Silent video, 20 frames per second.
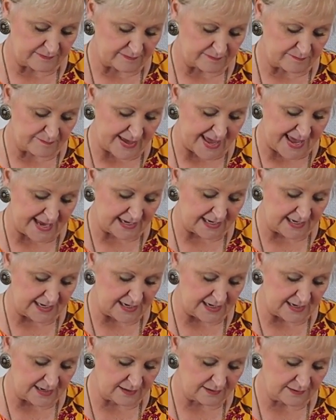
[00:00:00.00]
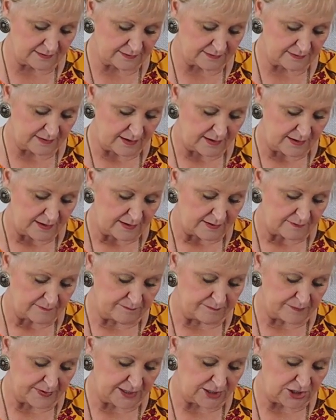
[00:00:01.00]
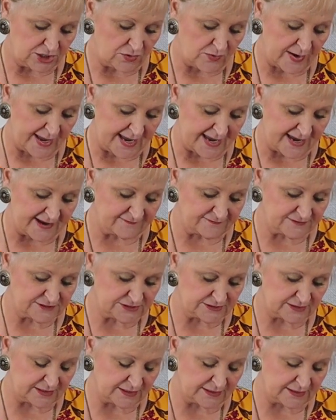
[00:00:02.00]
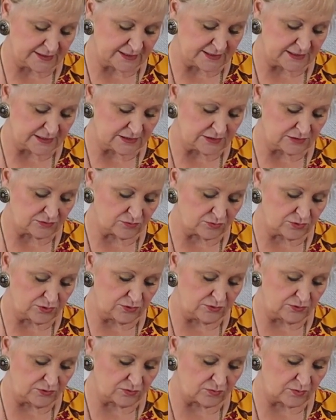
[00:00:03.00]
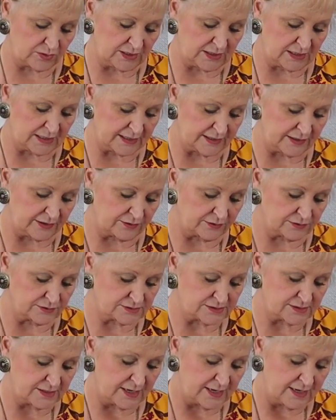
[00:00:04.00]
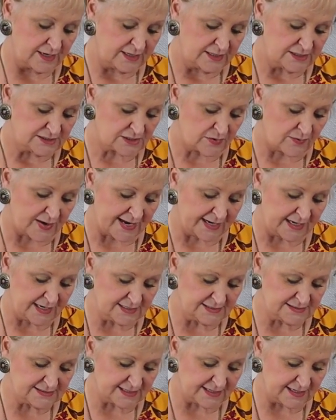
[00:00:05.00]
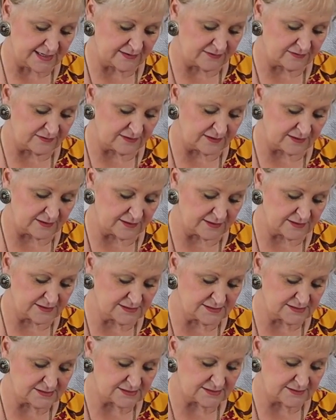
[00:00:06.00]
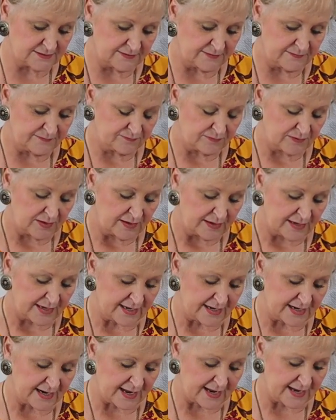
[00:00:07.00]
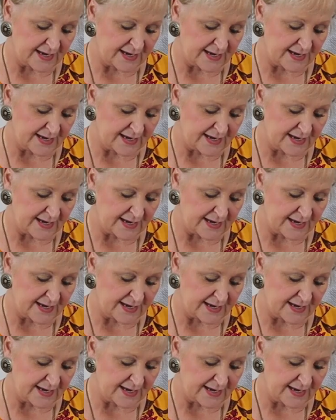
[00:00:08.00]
backing, but you have to cut through 3 layers. So I can take this and